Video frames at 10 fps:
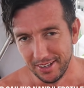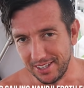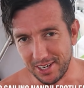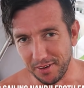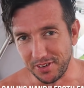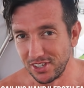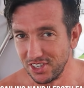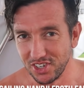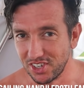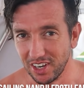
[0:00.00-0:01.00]
The tough
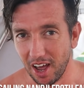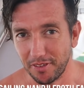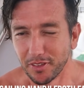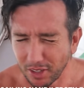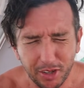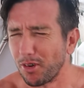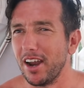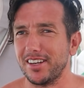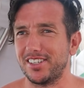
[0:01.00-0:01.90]
decisions in life. Great